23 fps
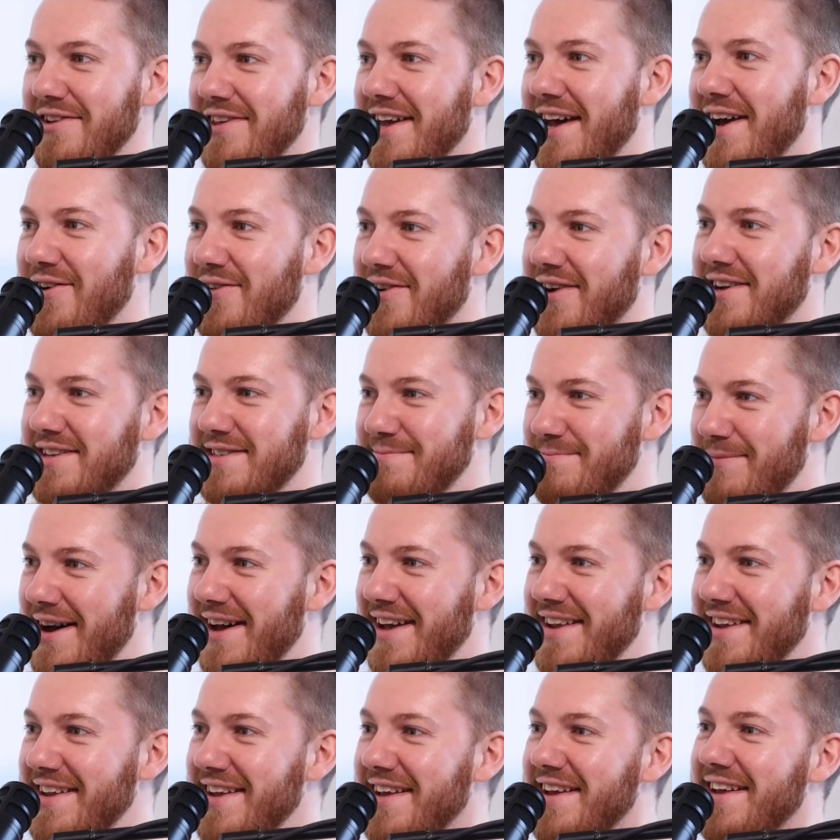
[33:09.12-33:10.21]
really how it works.
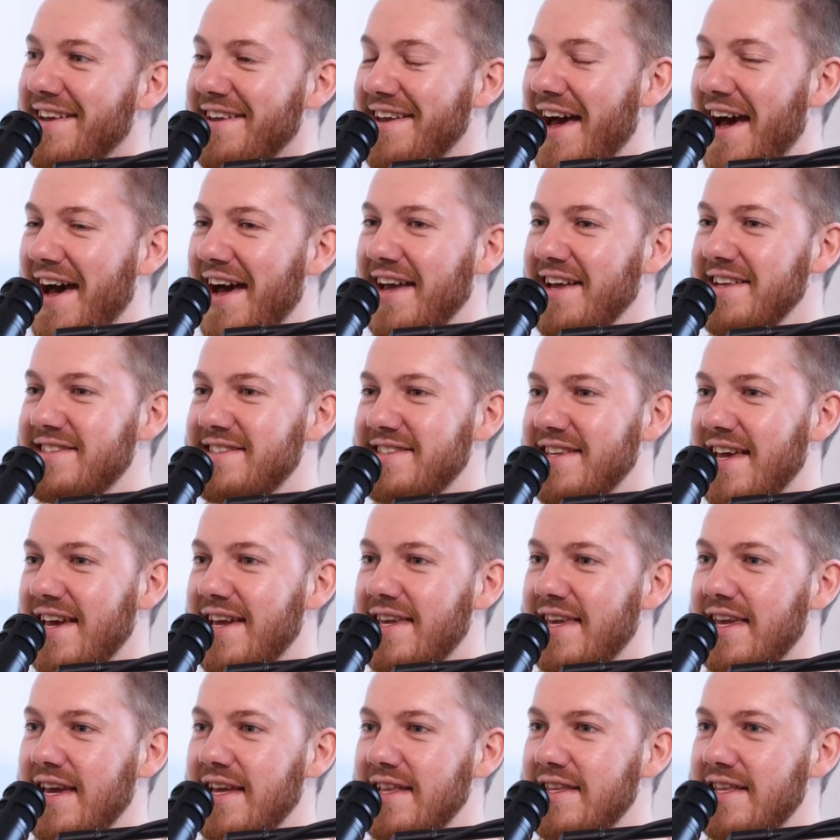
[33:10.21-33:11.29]
But it's like
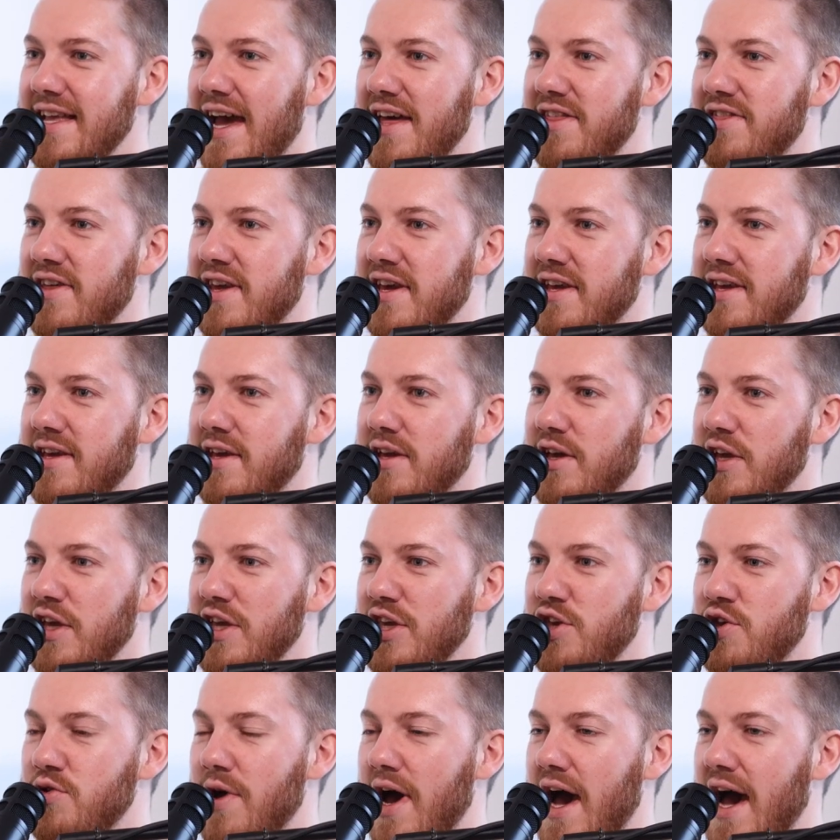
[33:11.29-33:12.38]
I think
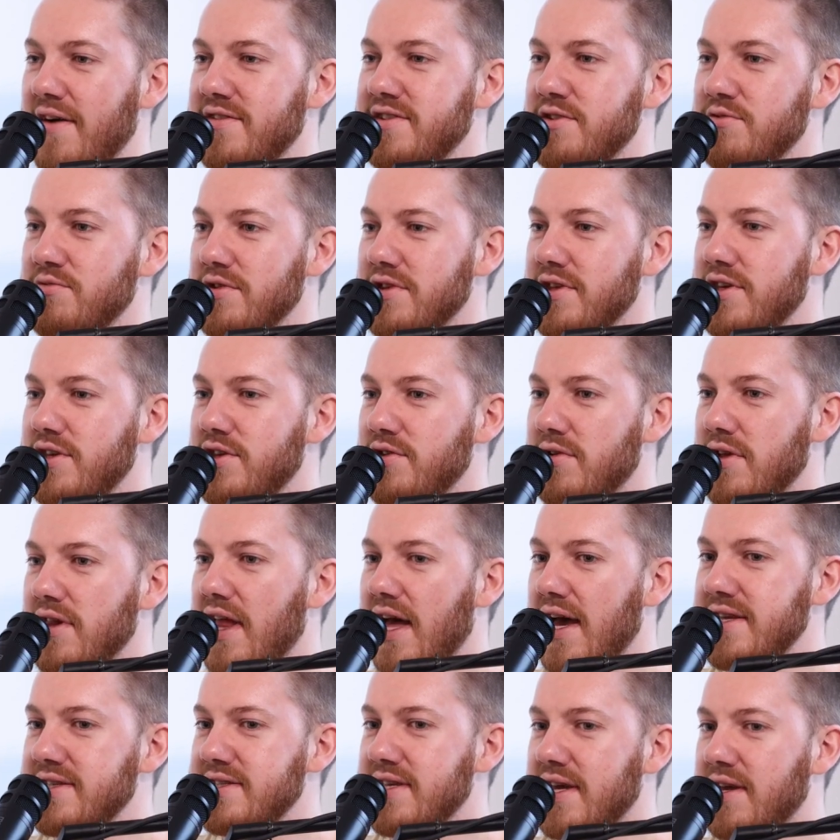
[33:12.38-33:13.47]
you have to really
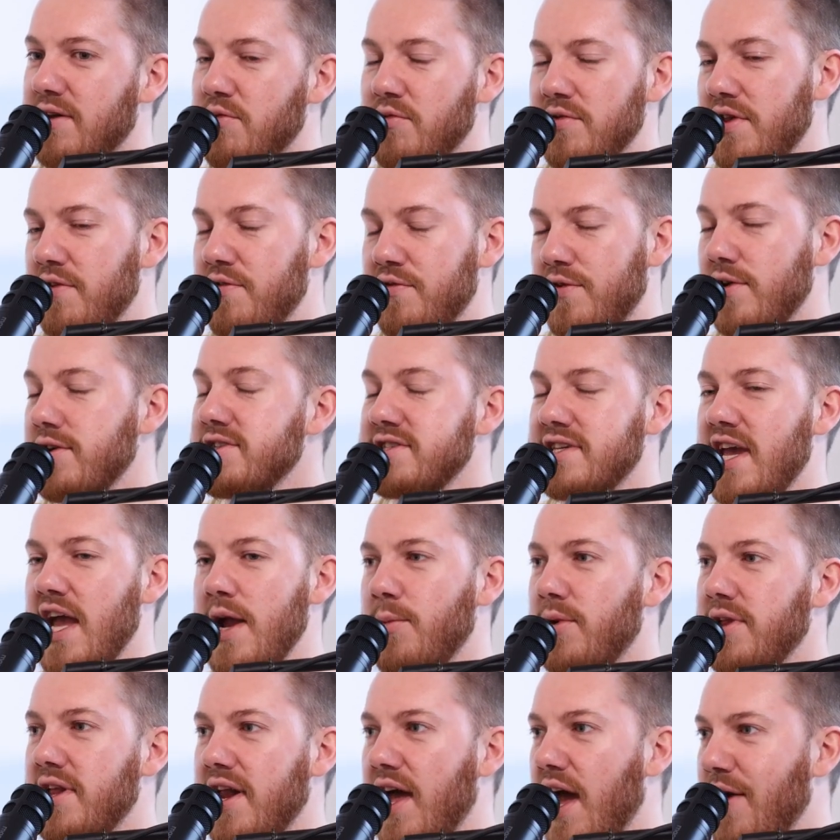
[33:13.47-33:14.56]
utilize like, well, the first
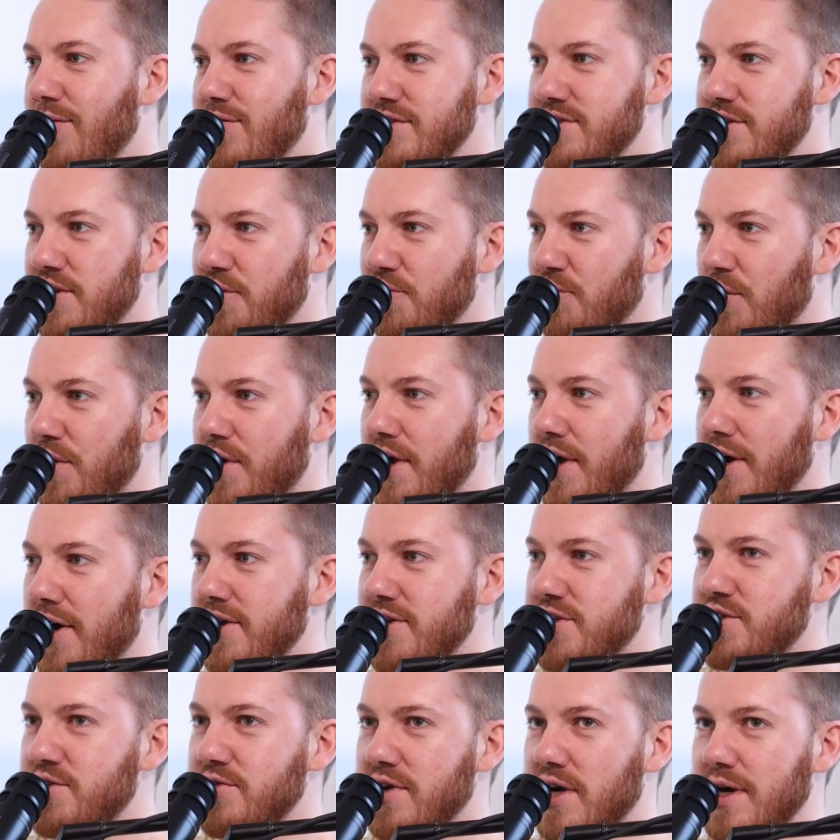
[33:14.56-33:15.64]
camera that I ever started working on
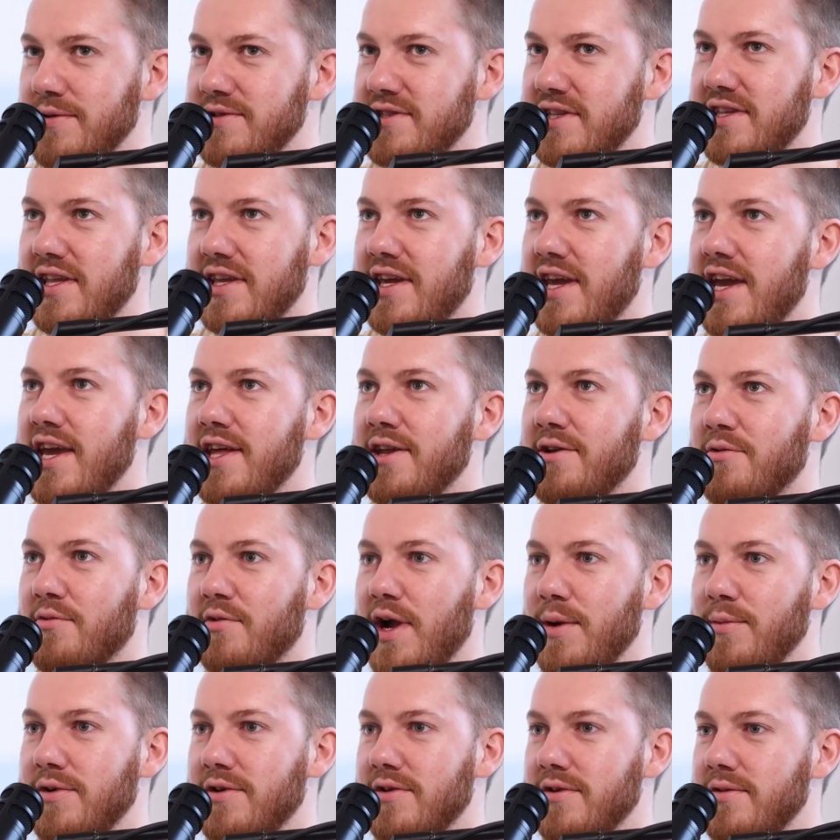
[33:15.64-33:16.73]
and shooting on was like the Canon
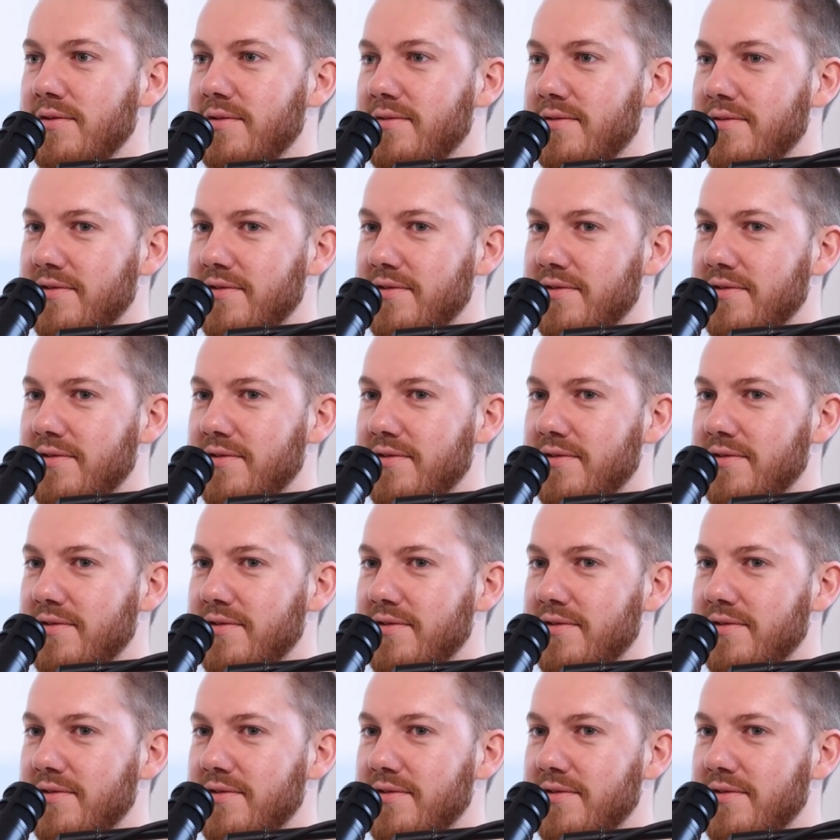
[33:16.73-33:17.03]
Rebel,